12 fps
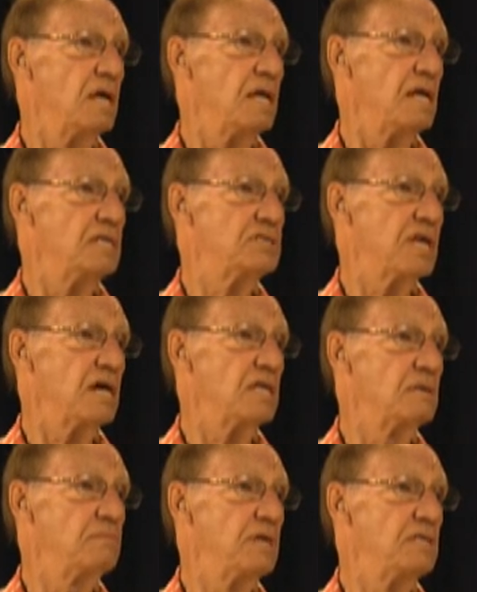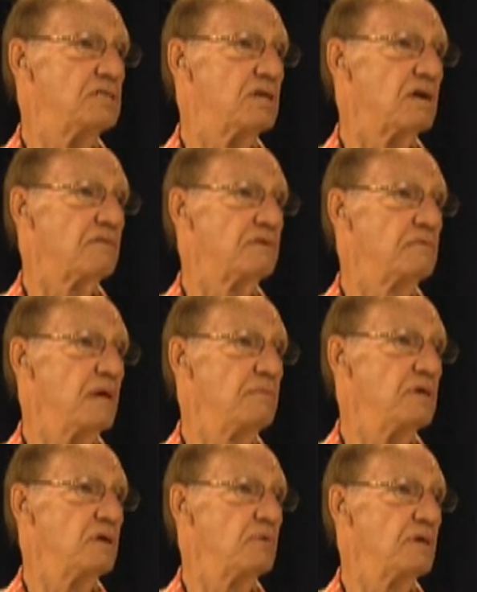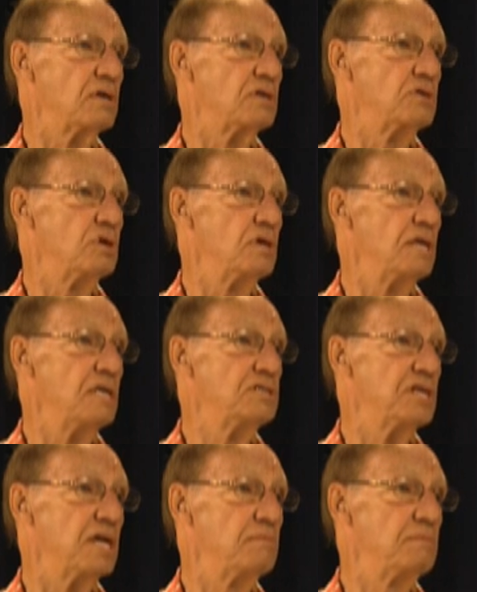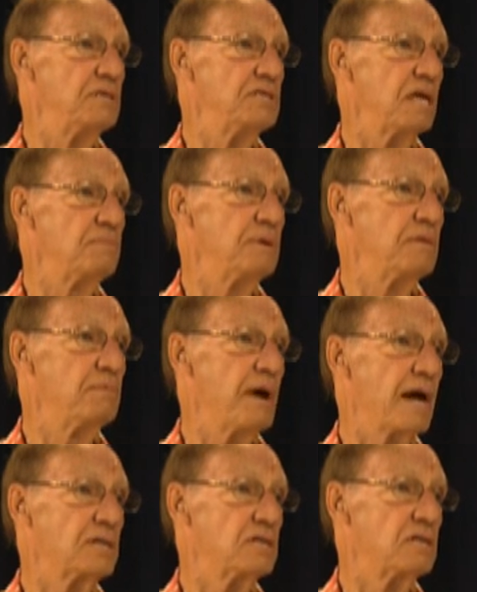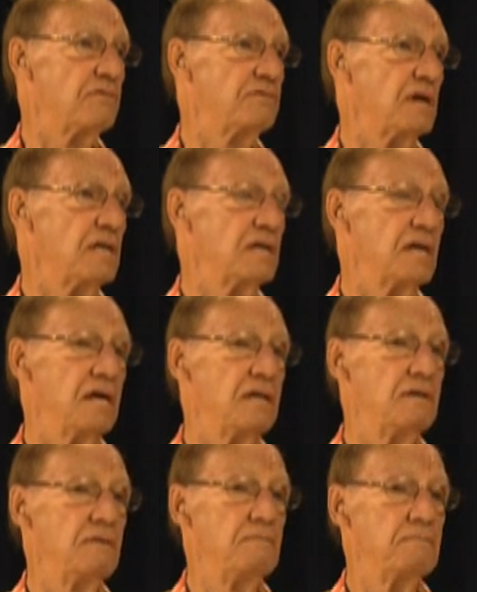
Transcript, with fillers: and they'd stay on the beach there for maybe a week or two and then sent, be sent back to the front again.